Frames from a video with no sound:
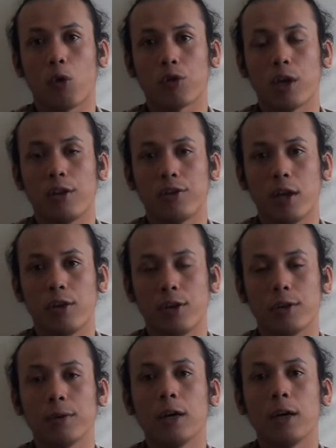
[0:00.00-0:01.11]
organization.
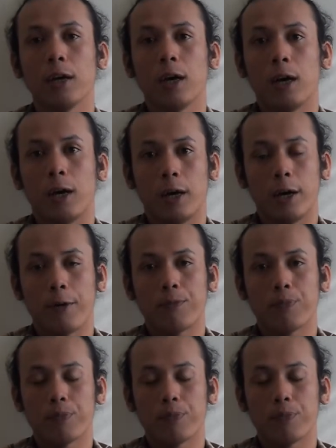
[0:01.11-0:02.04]
Uh,